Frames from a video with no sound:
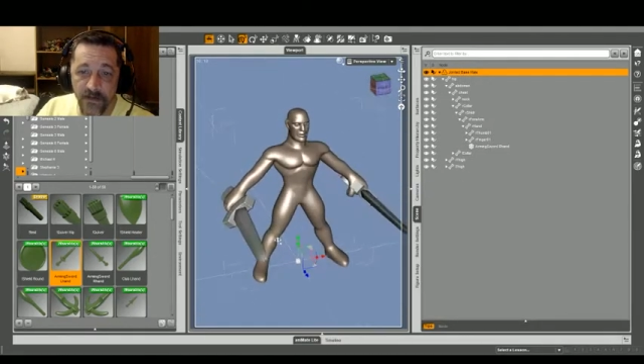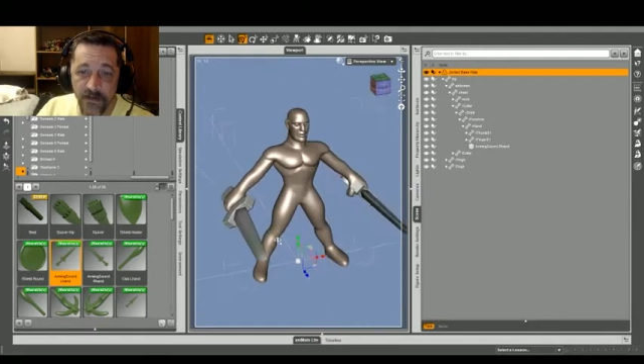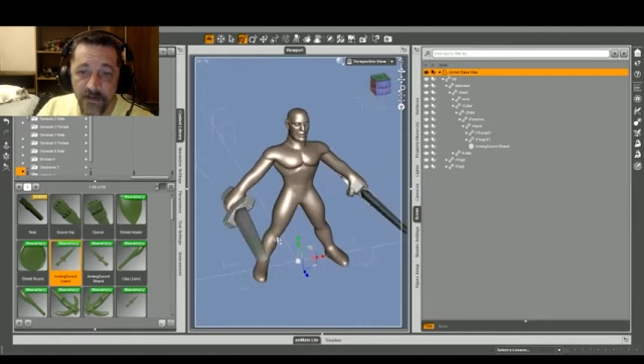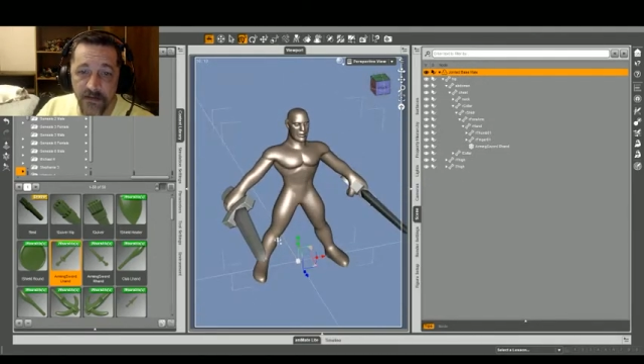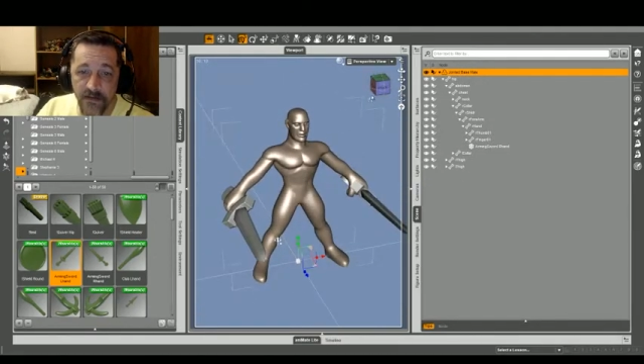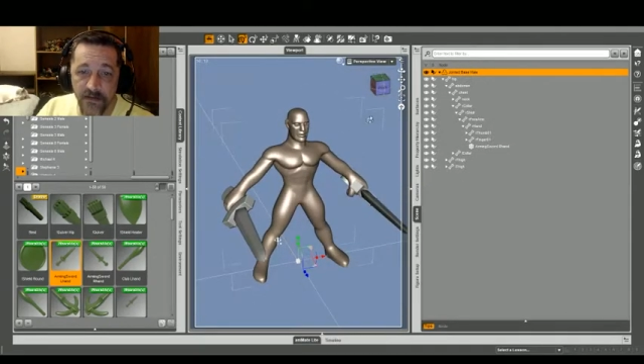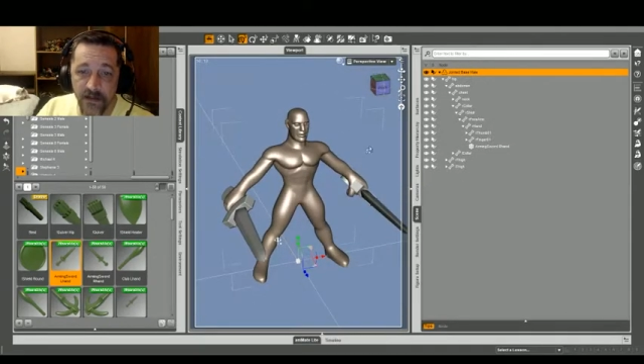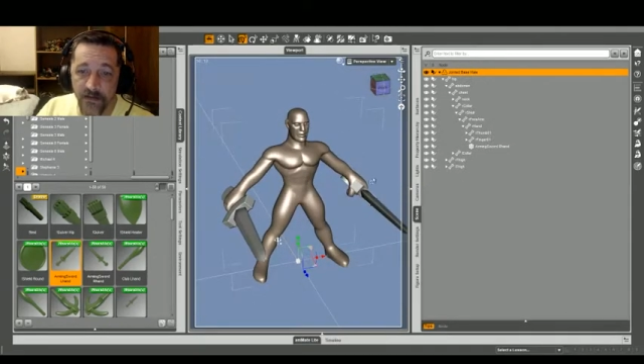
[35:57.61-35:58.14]

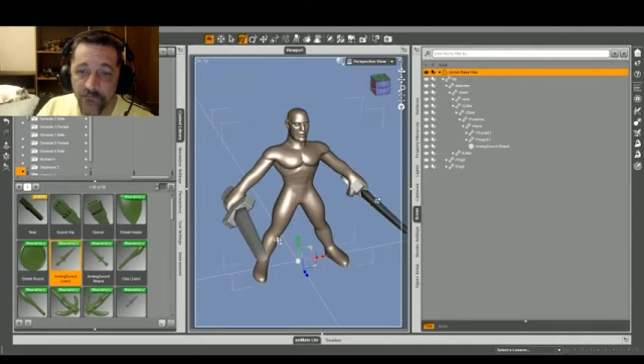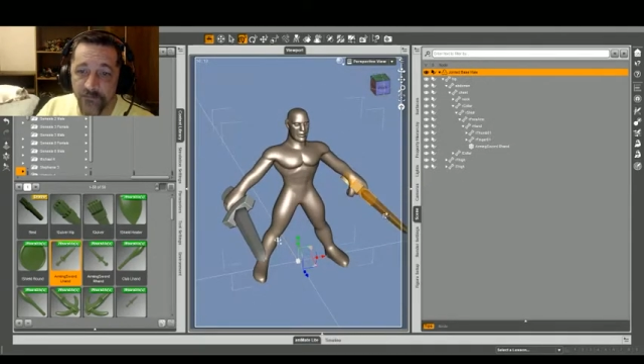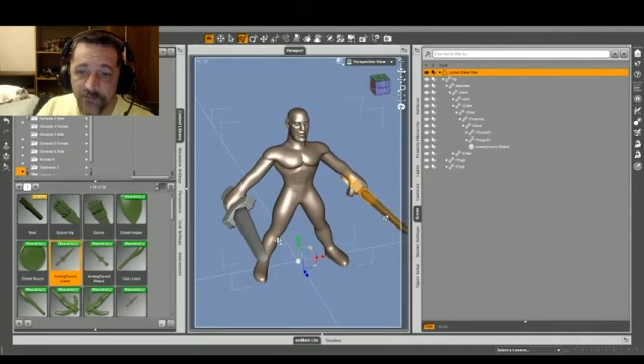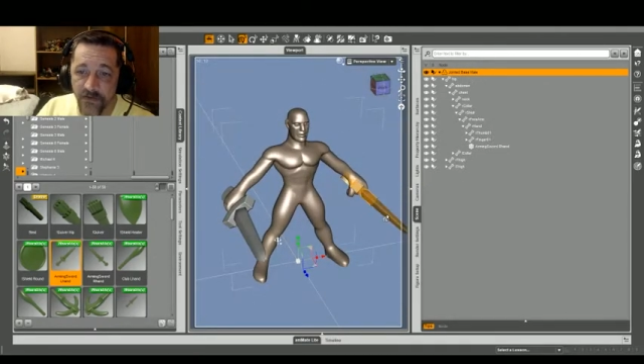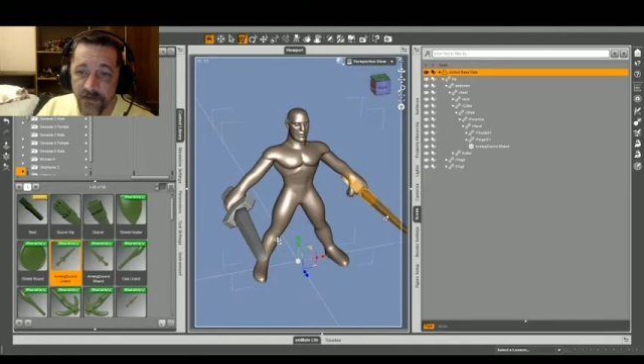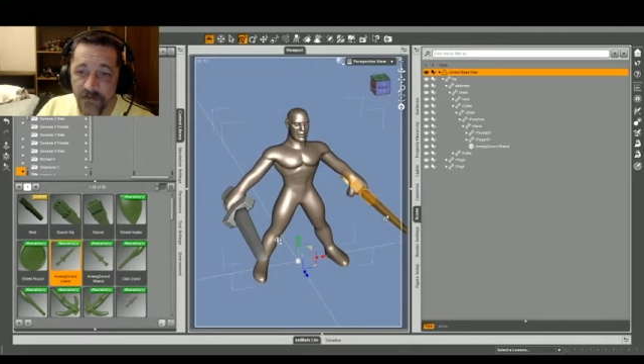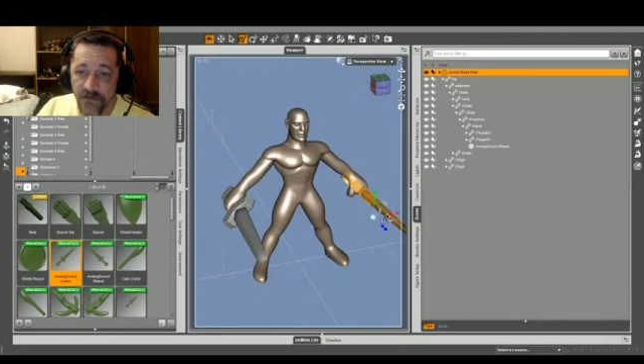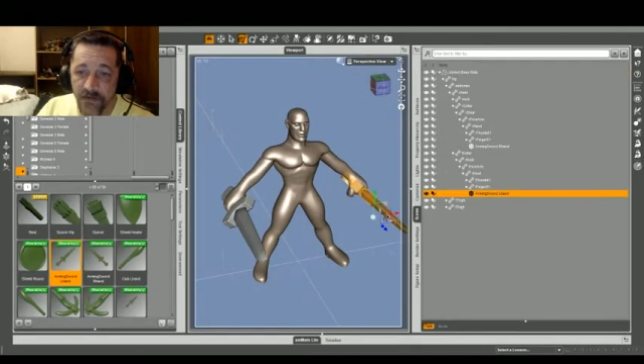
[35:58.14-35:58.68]
and the
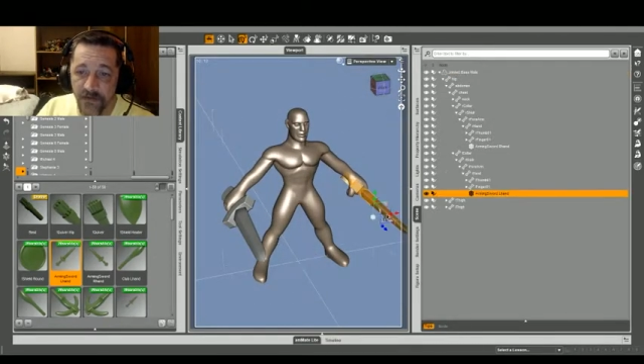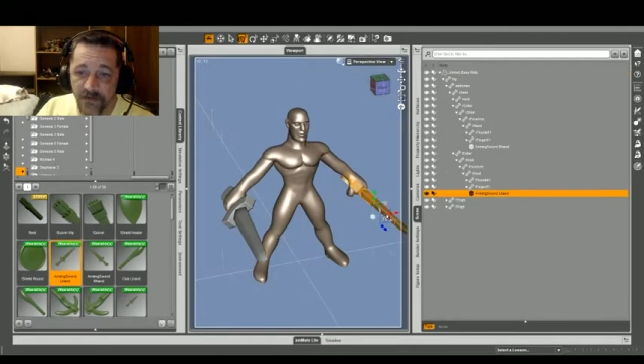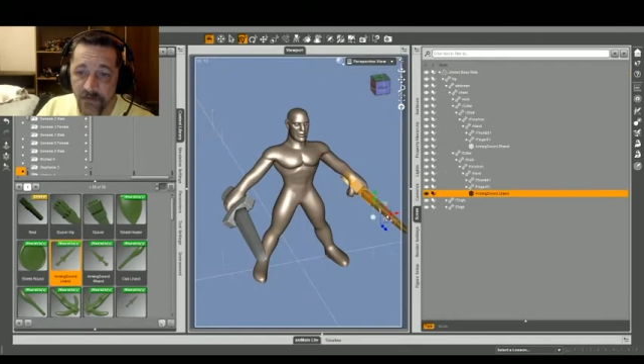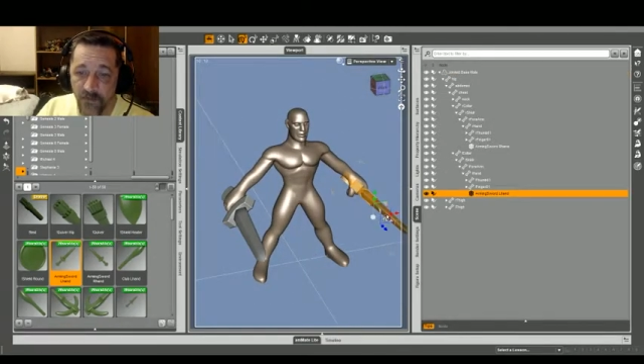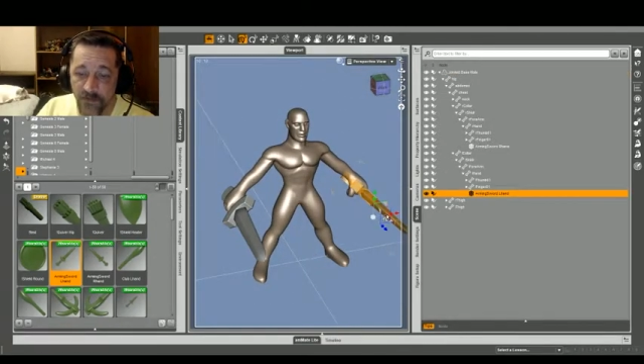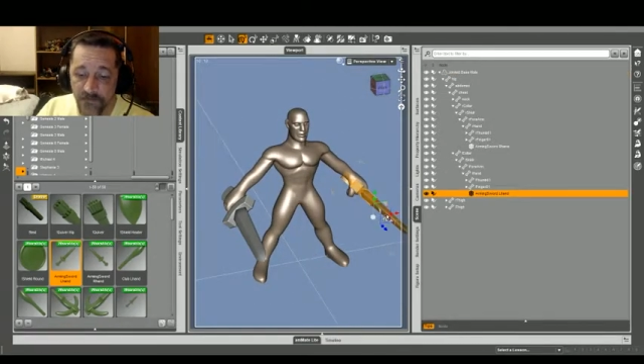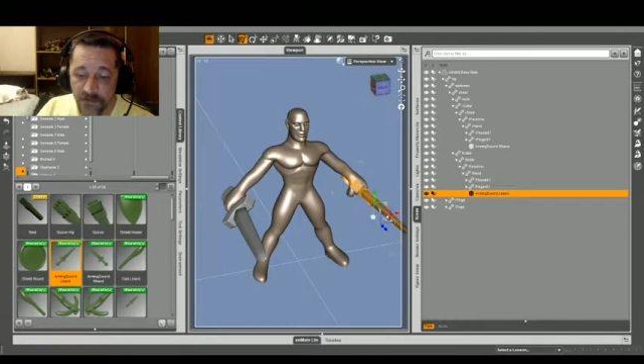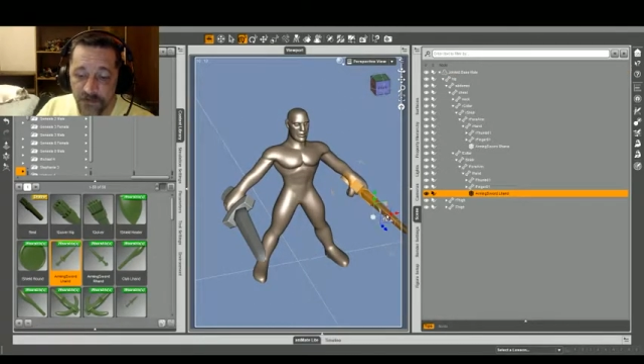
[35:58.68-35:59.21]
pre-existing
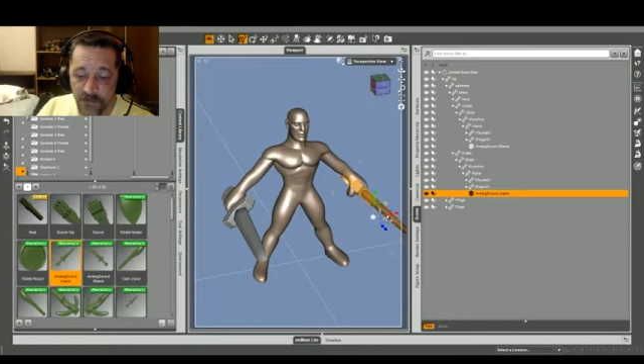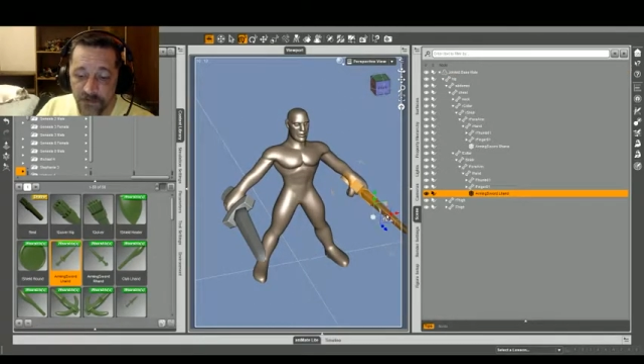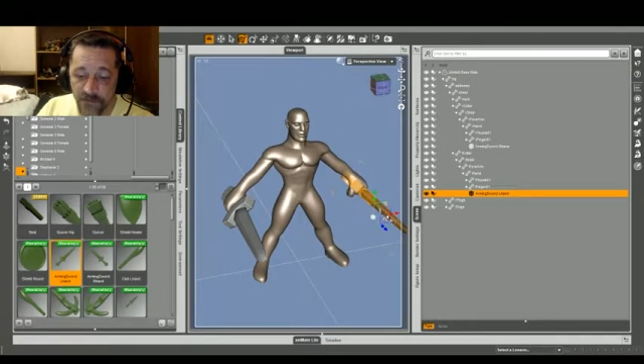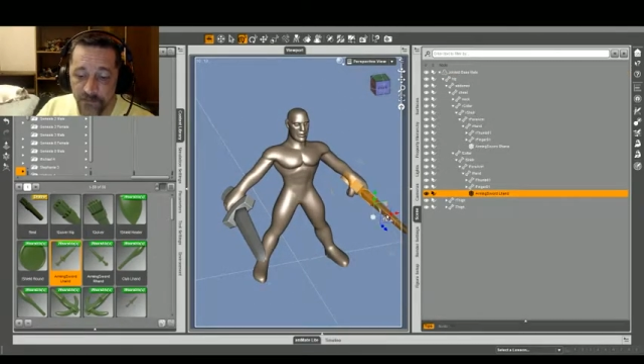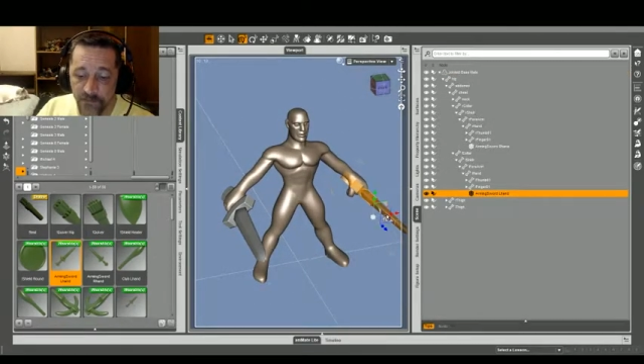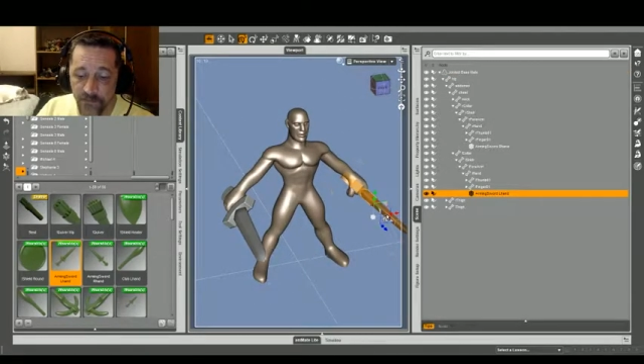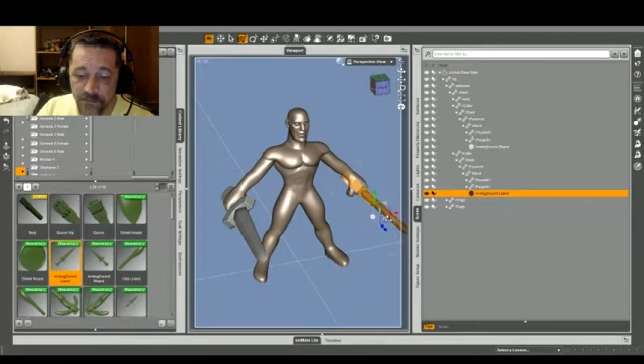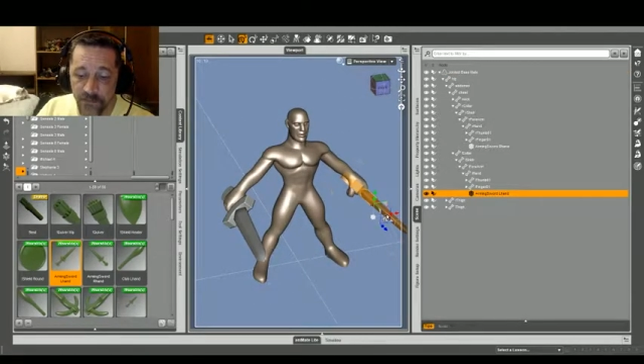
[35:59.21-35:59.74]
weapons. So
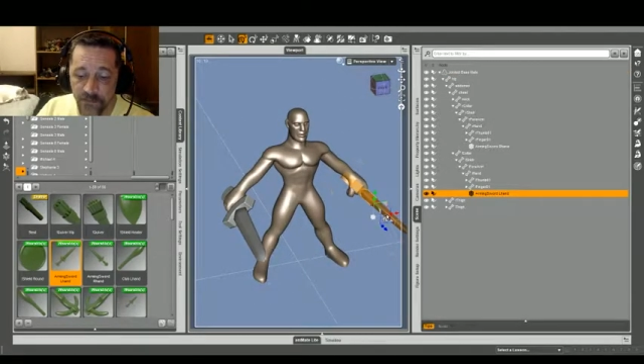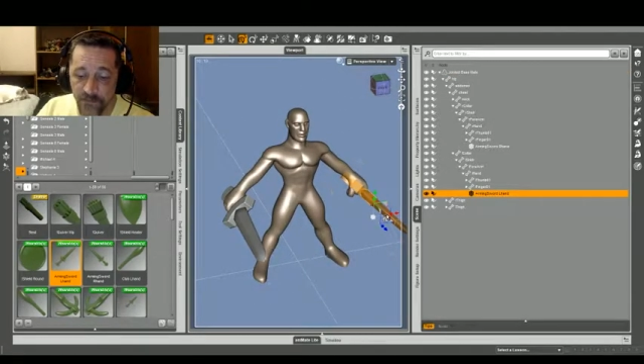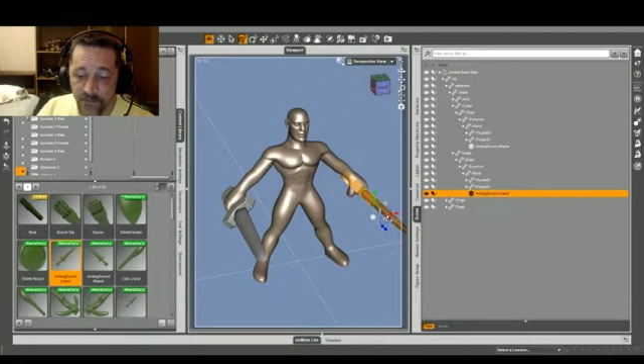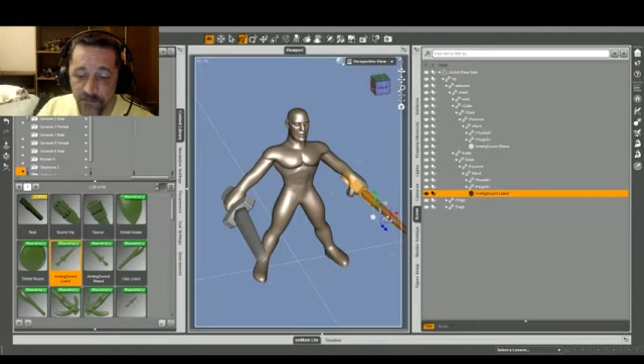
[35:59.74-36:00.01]
I'm going to